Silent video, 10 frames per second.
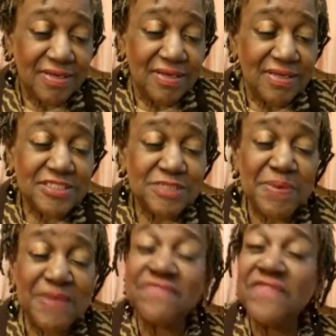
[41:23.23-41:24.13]

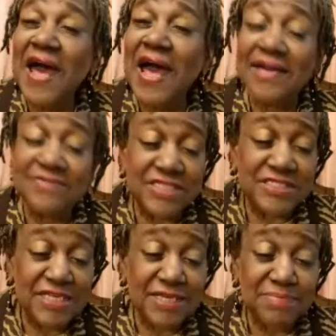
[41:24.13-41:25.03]
Spend 5 to
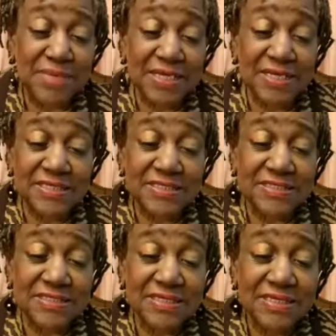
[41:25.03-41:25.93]
10
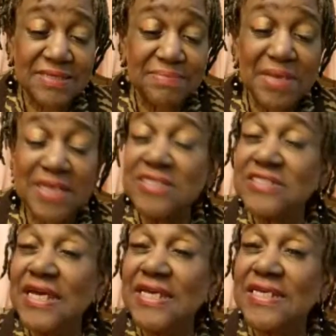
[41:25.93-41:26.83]
minutes
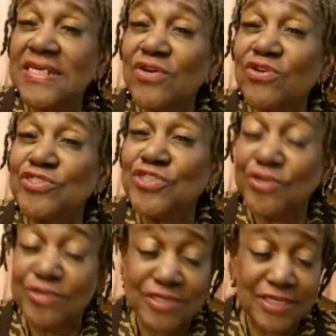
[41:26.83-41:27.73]
meditating or
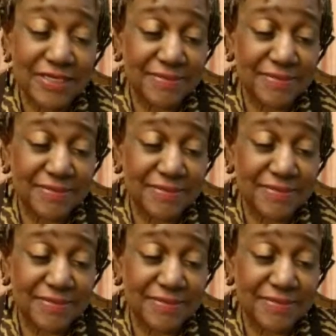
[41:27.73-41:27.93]
journaling.